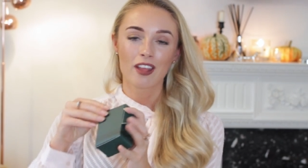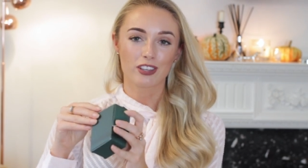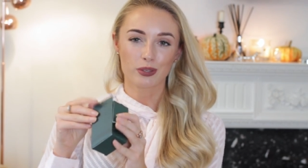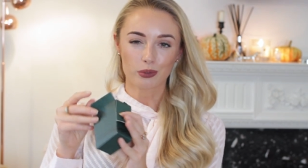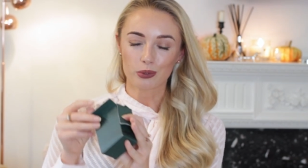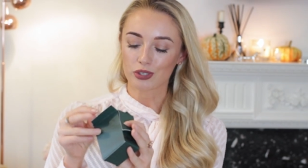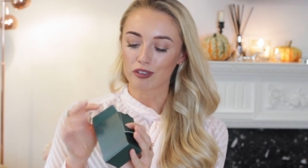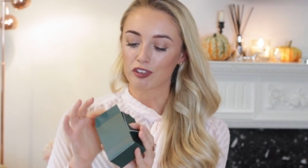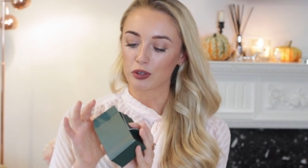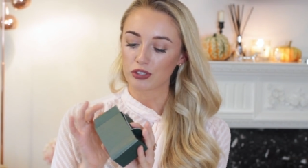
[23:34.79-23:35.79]
This one
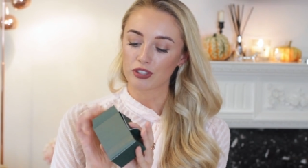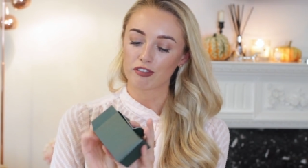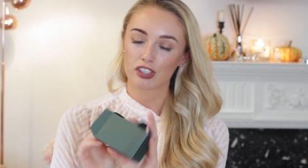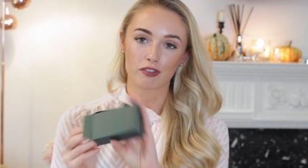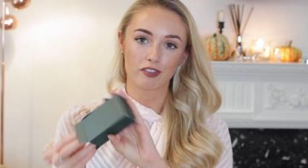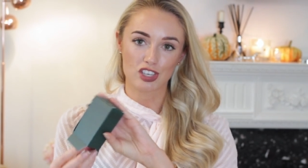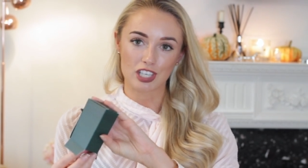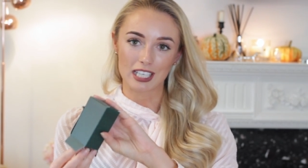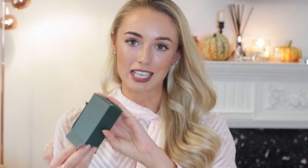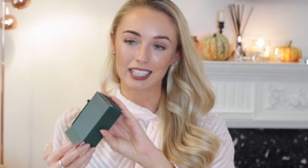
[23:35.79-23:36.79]
also feels
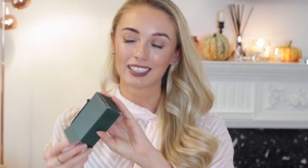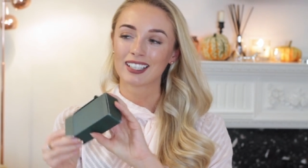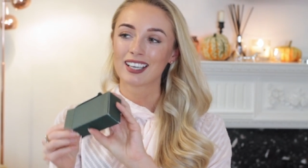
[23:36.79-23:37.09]
sufficiently,